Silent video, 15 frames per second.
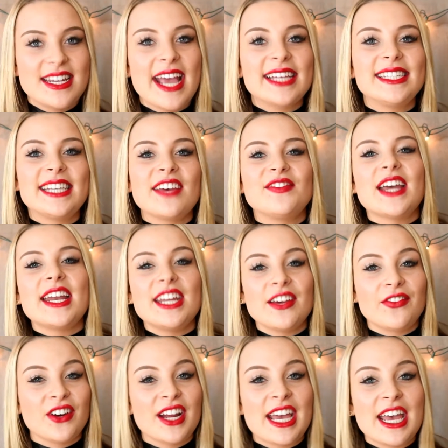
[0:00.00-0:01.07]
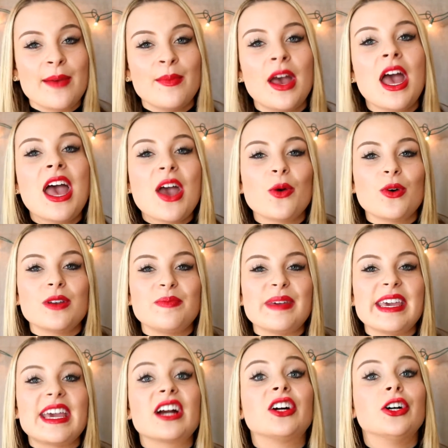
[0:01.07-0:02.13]
The next gift idea for him would
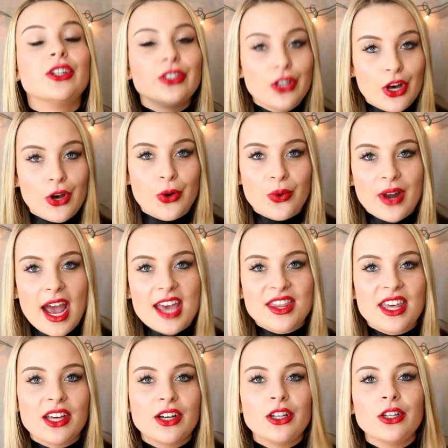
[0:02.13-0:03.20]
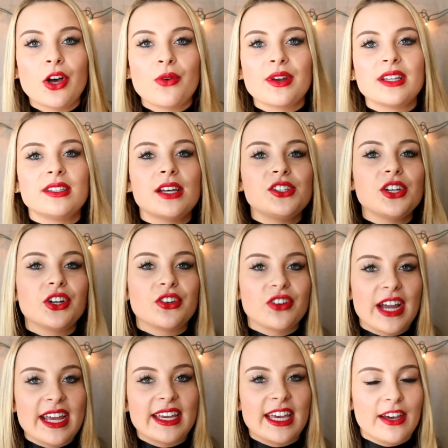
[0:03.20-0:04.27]
be cologne. I think cologne is such a
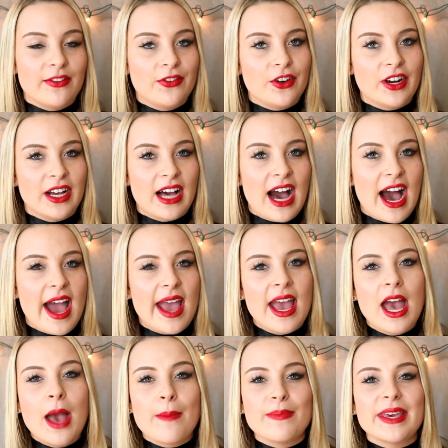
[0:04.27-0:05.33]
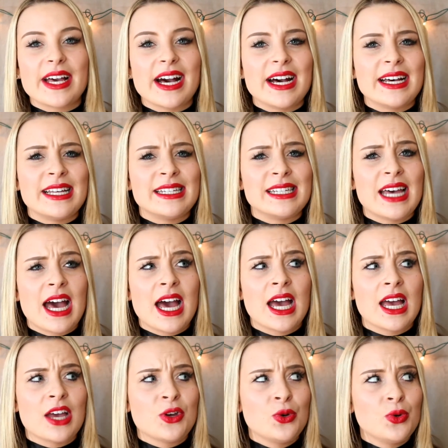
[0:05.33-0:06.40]
great gift for a guy because uh,
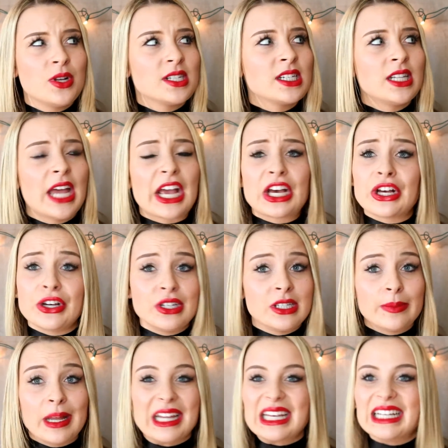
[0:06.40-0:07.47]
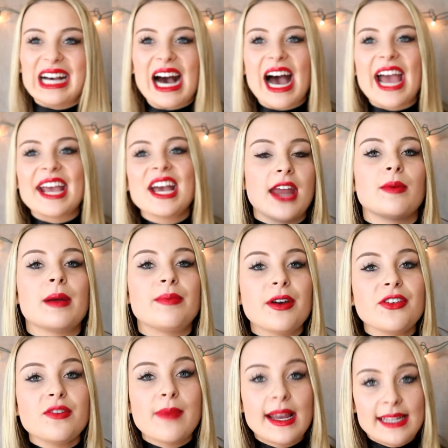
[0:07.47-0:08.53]
who doesn't like a good smelling guy? I know my
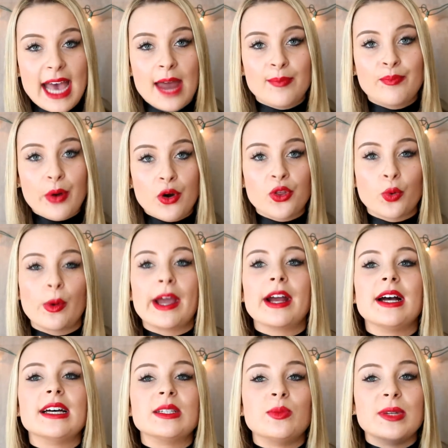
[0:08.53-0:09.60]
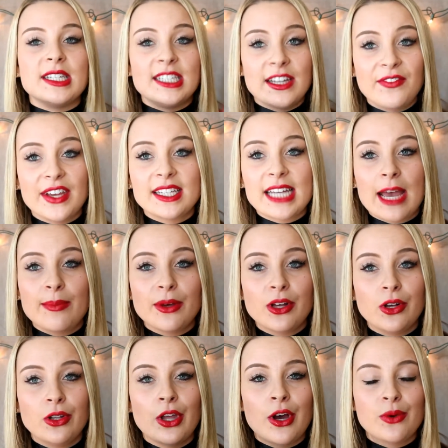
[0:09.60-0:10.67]
brother and my dad both wear a specific type of
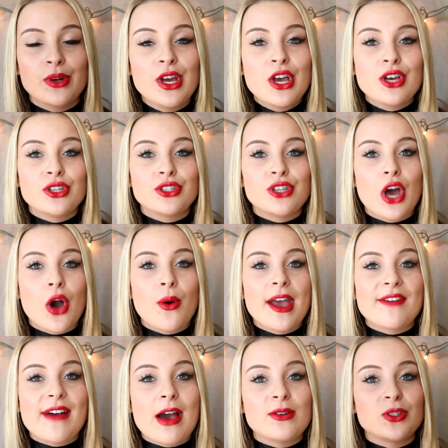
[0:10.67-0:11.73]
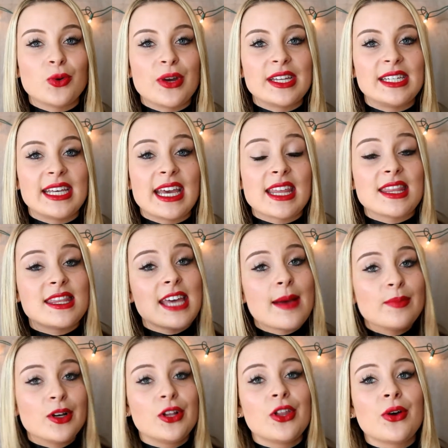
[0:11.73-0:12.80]
cologne, so if I was going to get
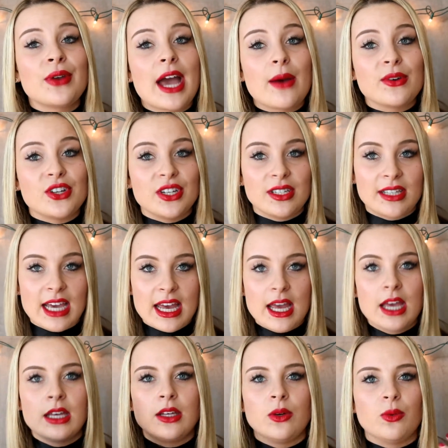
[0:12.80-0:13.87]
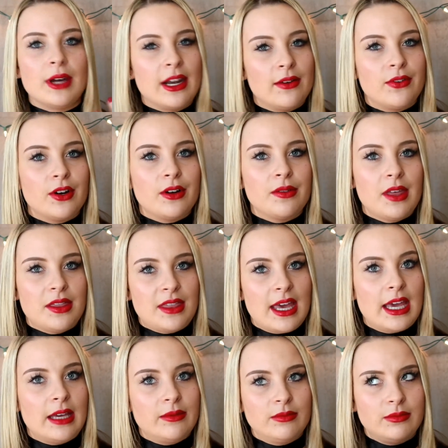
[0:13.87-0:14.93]
them cologne, I would just get whatever that
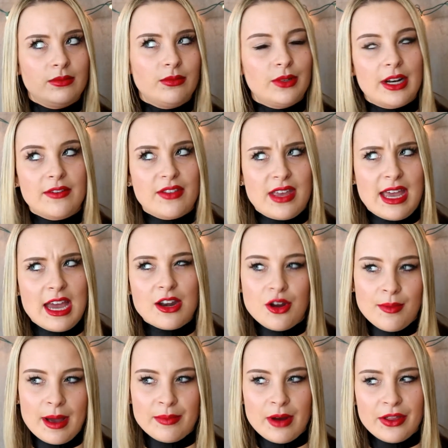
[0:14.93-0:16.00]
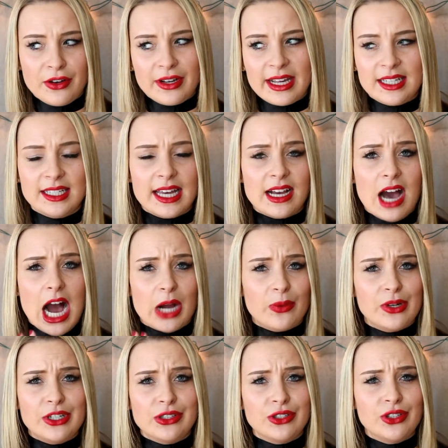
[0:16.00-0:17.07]
they whatever they get. I know my brother gets like
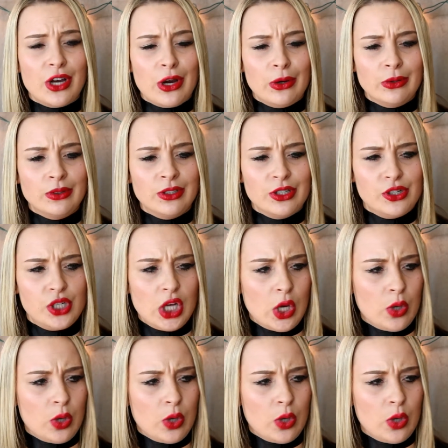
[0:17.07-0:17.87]
Acqua di Gio, de